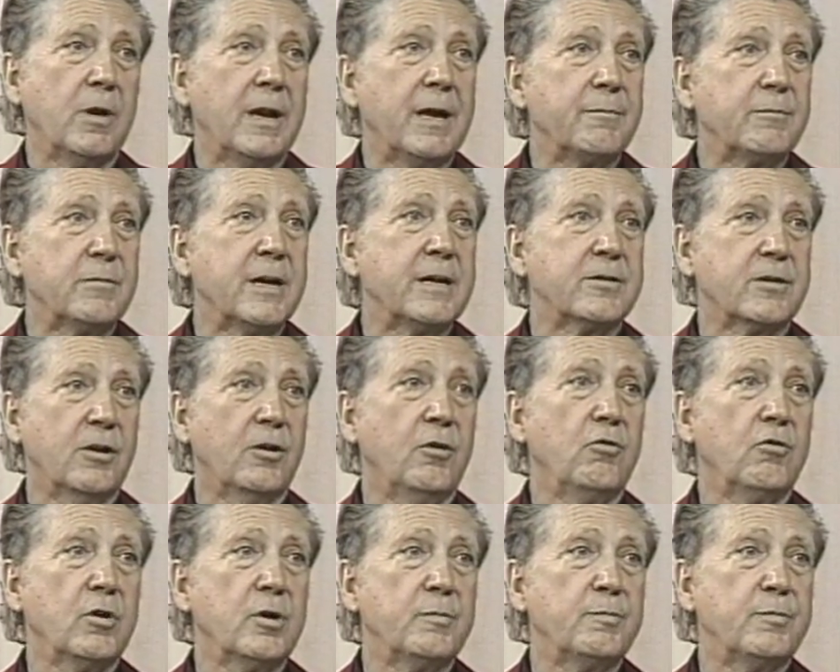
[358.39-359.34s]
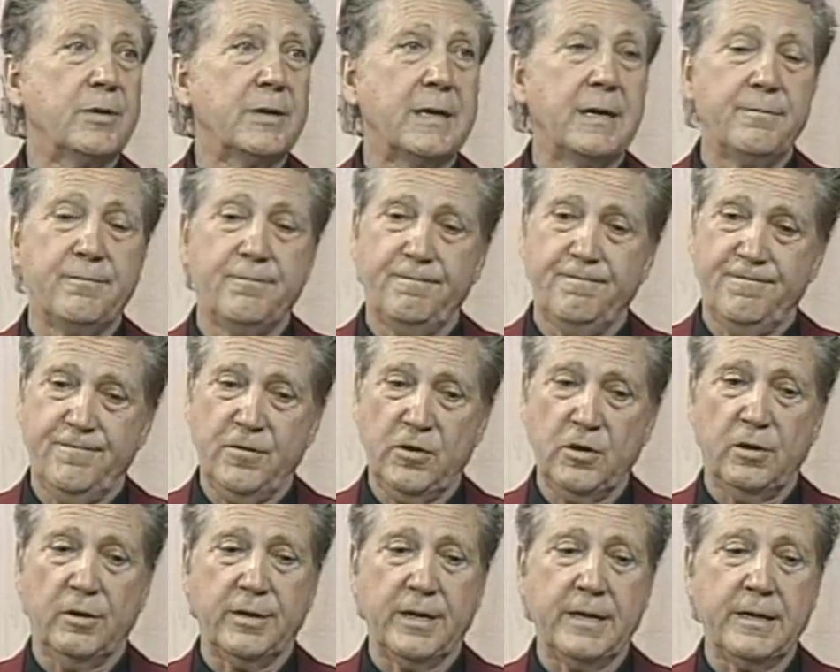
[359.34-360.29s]
Well, I'm not the Lord, but I
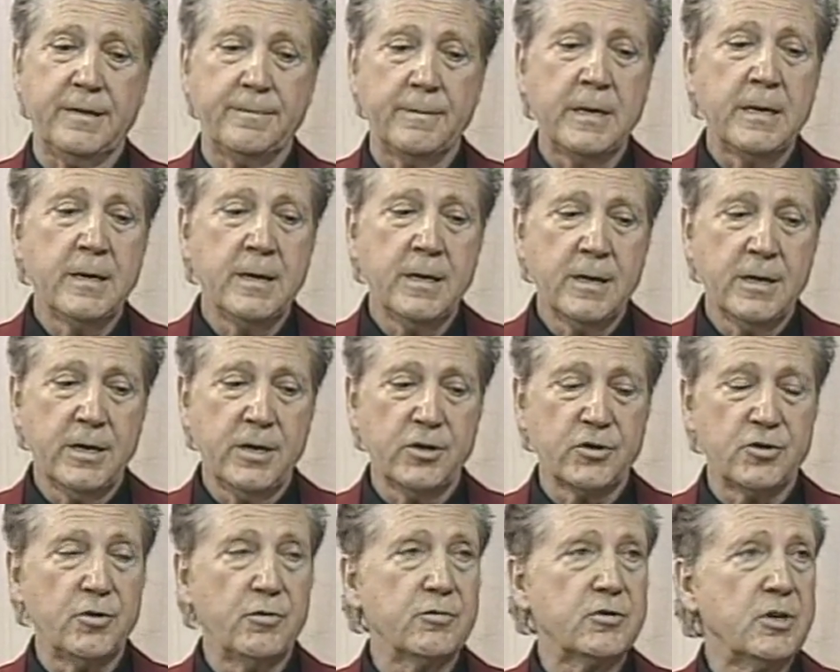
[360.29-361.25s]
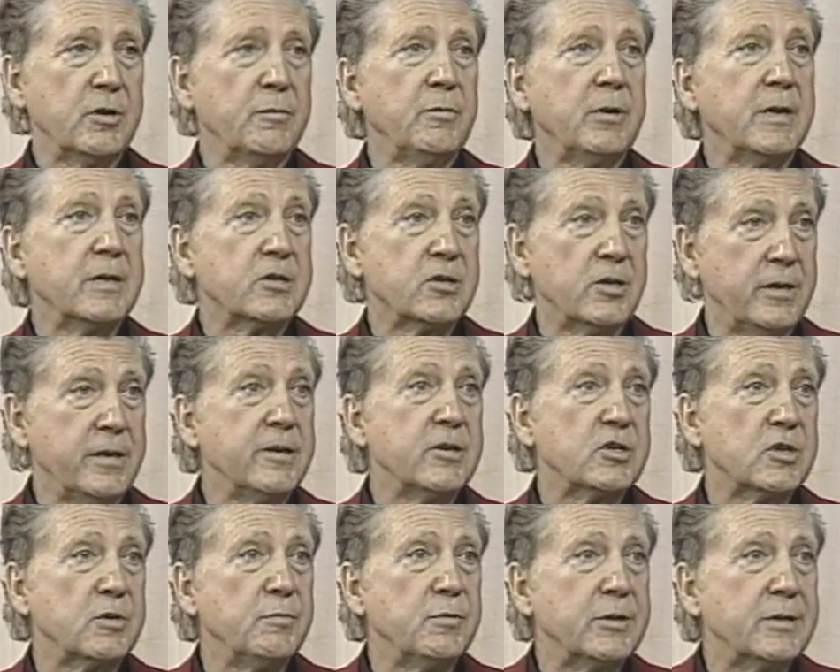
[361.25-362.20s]
feel that He's using me as an
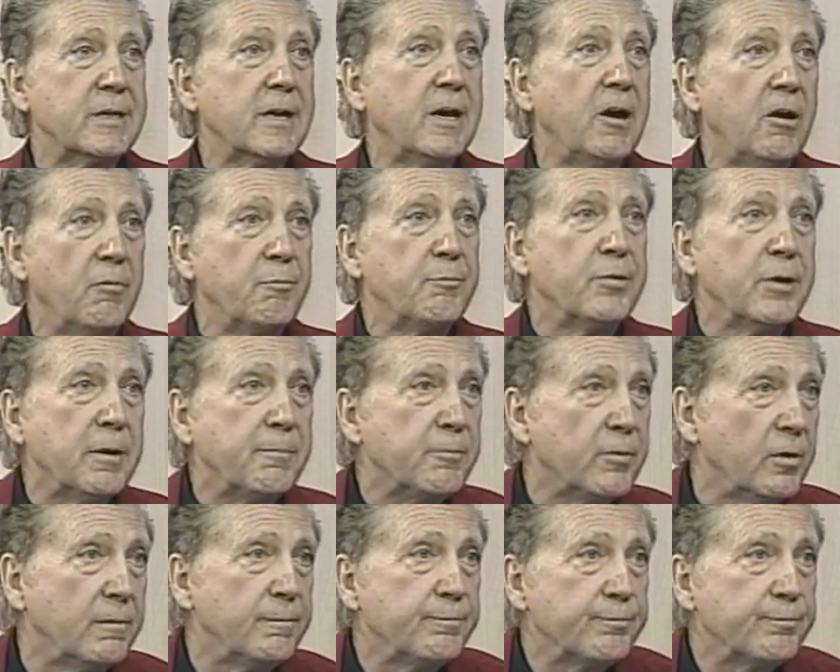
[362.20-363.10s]
instrument to help people.